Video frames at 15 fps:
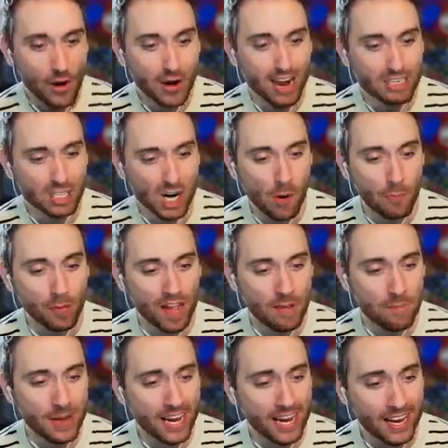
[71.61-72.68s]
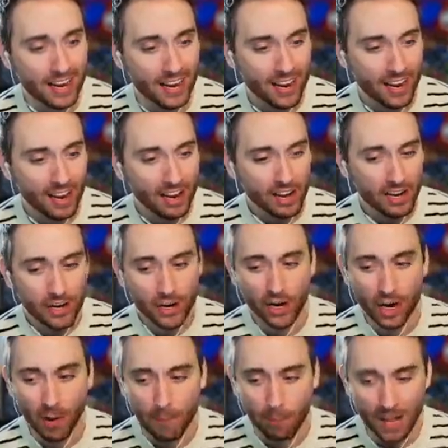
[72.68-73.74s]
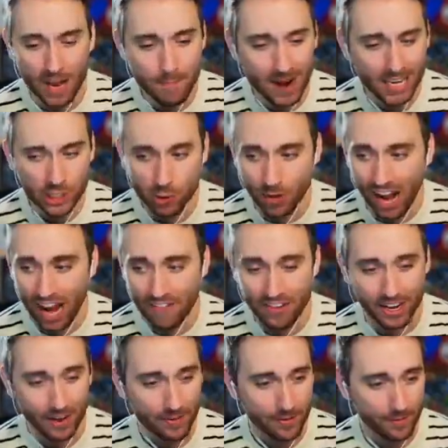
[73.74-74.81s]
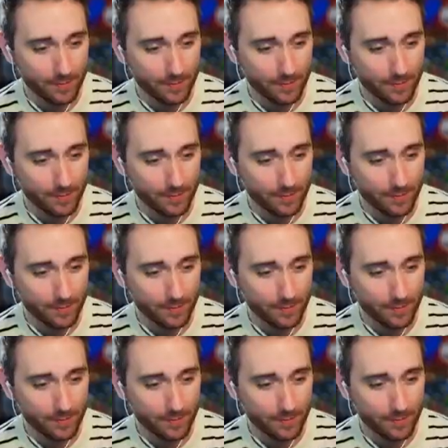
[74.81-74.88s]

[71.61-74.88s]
you guys are gonna blame me. You're gonna blame my driving.